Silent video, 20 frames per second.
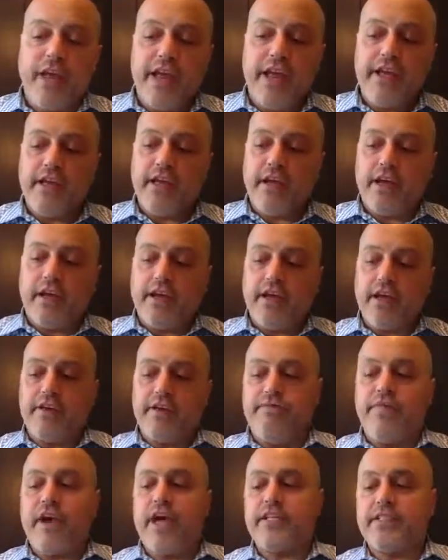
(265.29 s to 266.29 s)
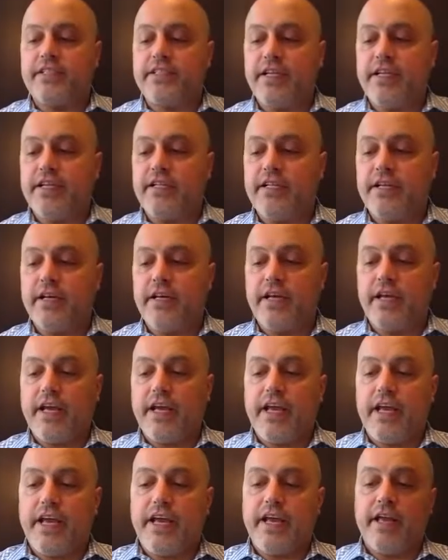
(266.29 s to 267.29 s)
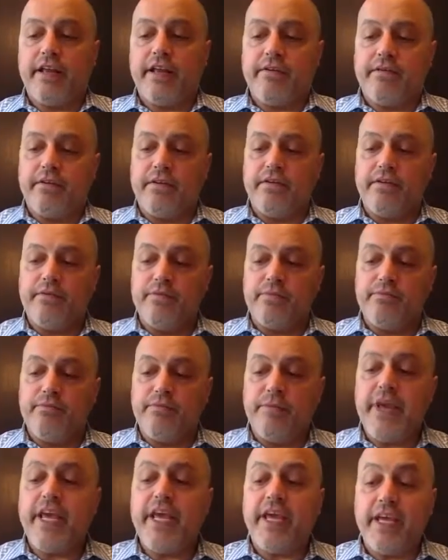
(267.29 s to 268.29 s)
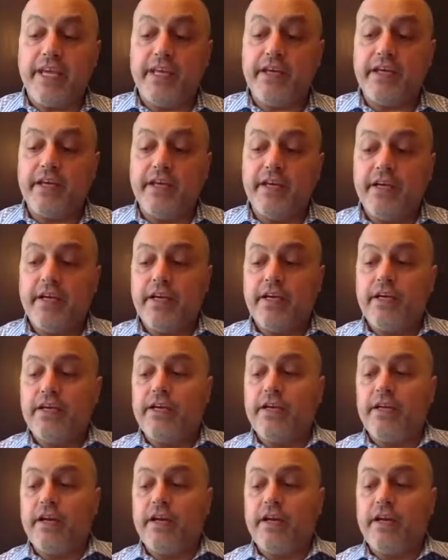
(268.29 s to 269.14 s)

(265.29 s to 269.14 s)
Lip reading: So they invested in me,